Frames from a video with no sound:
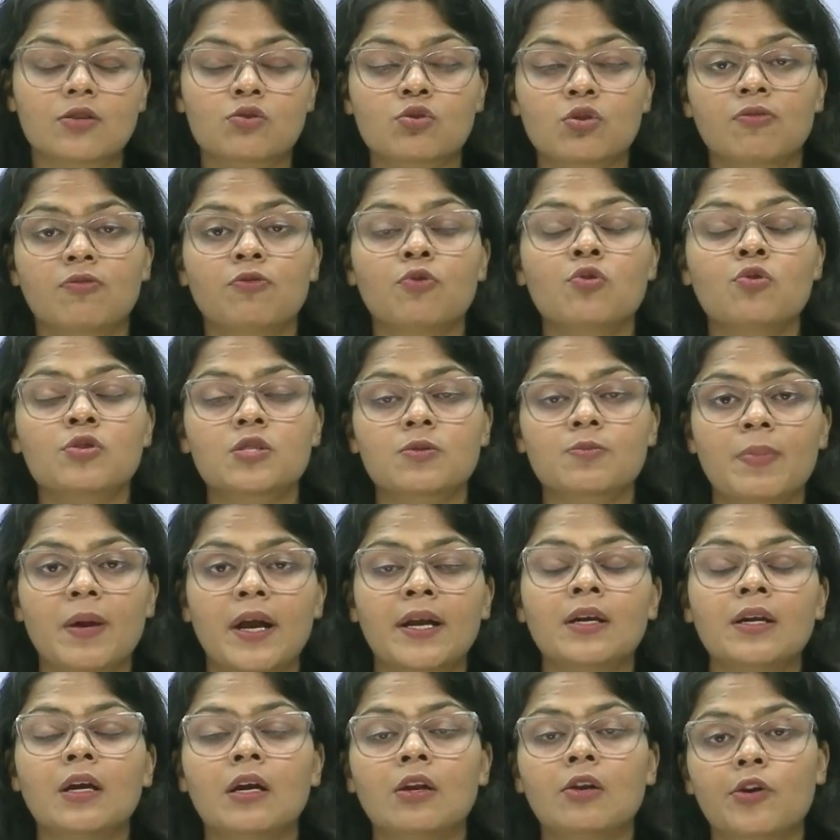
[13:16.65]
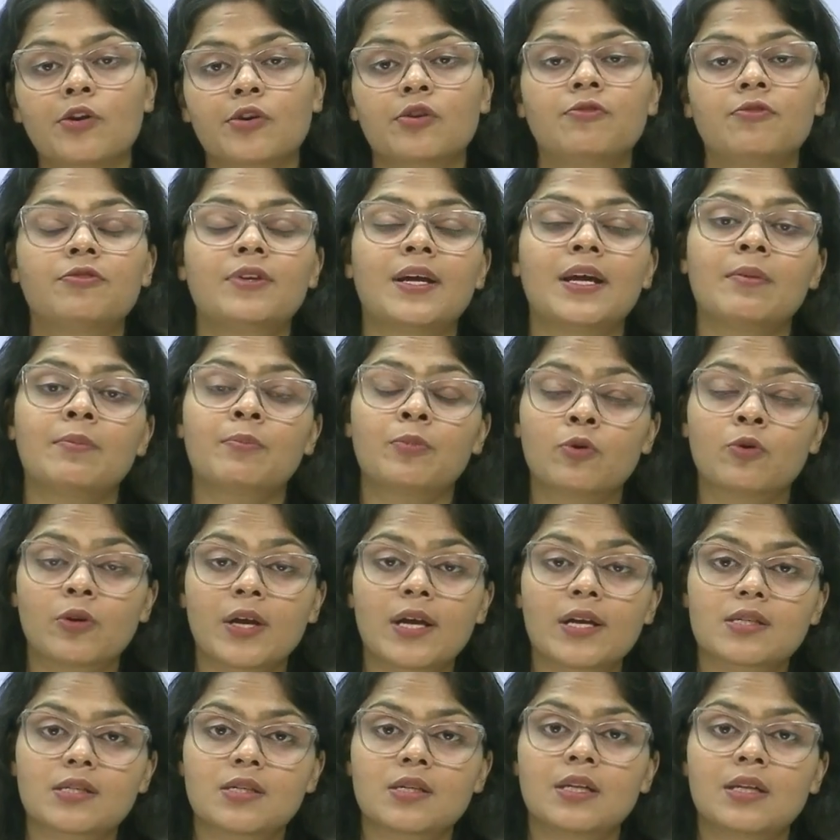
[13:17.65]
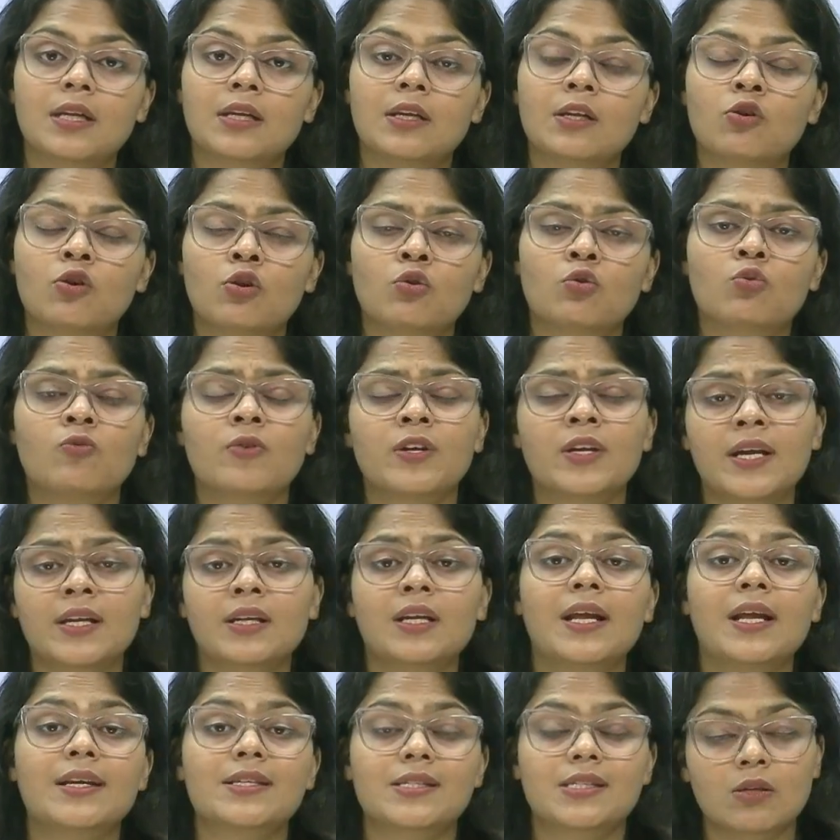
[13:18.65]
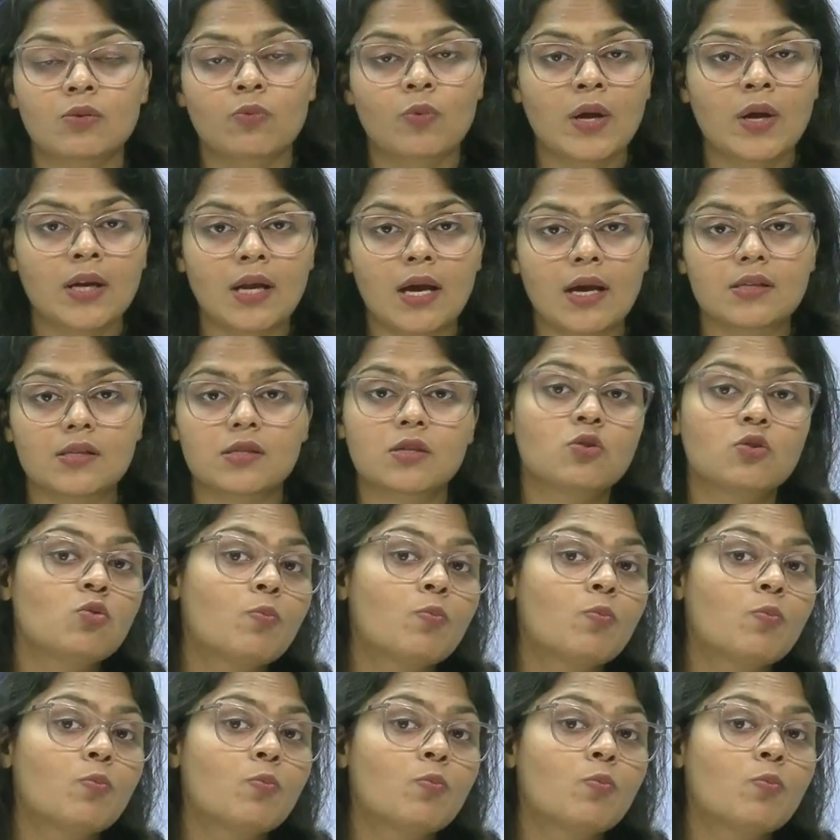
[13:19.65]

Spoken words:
So if you spend a lot of time procrastinating or over analyzing one answer,